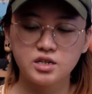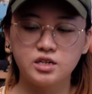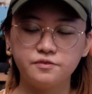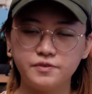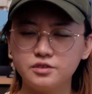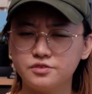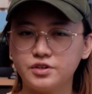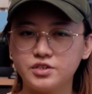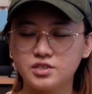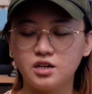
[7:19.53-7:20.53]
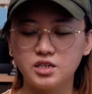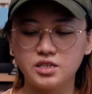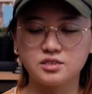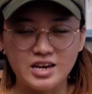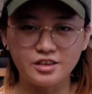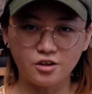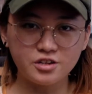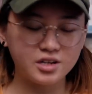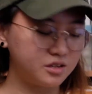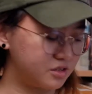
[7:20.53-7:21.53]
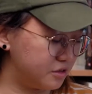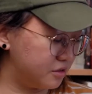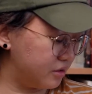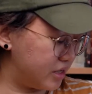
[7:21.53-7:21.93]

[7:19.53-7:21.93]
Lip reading: And it feels very solid. And all you gotta do